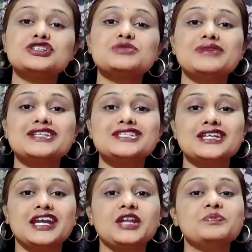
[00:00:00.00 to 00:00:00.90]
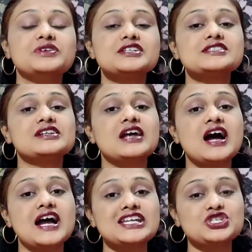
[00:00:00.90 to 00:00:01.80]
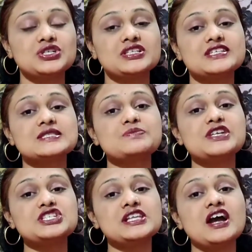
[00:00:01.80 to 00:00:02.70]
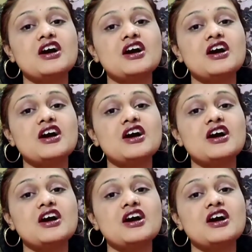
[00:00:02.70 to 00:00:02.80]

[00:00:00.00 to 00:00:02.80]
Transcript: should maintain personal hygiene, especially